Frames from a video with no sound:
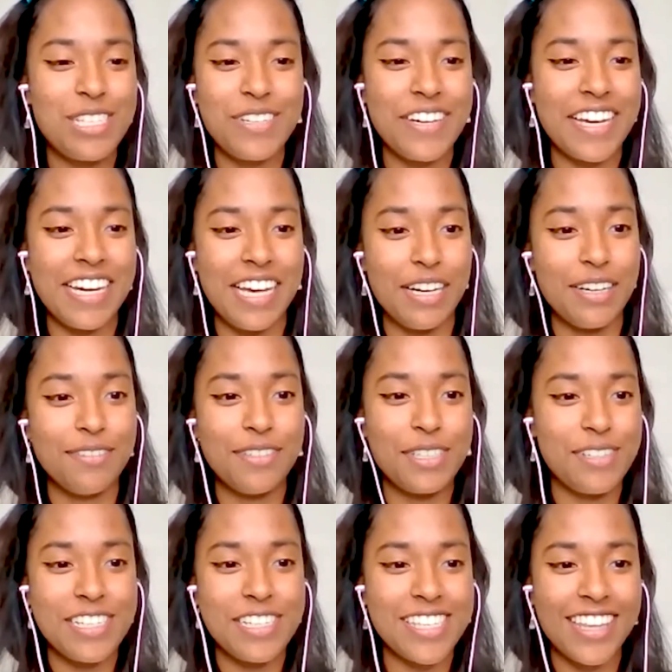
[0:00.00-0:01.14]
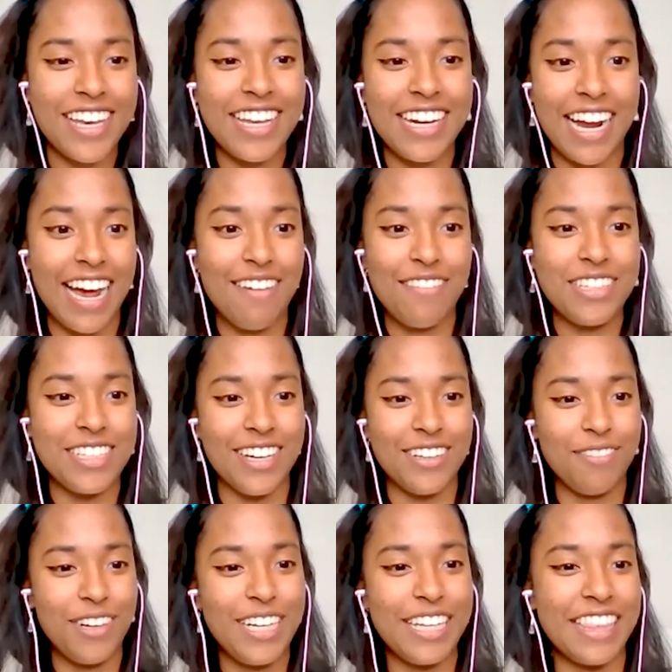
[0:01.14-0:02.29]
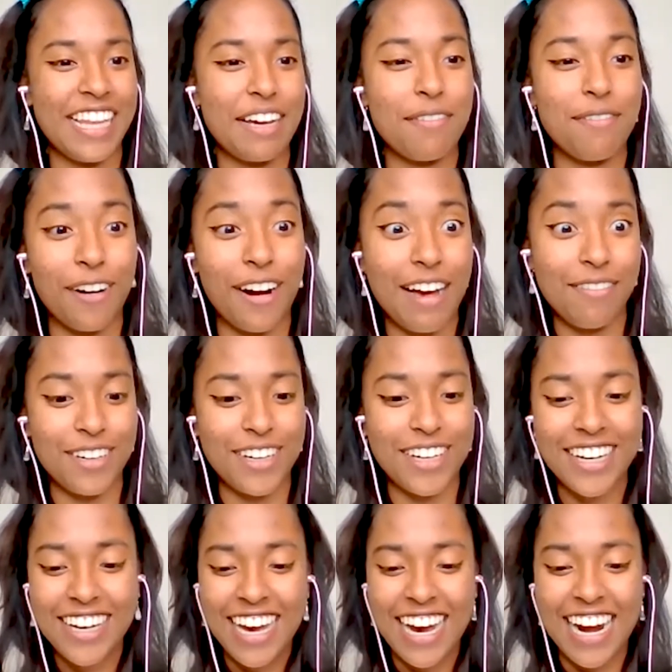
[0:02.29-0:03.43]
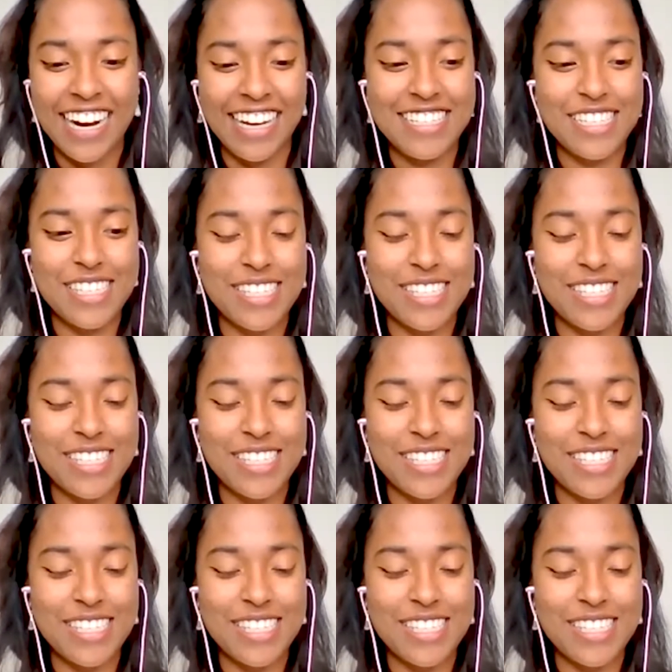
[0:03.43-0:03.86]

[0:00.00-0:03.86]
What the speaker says: doing an interview recently and I haven't done one in like forever, and I just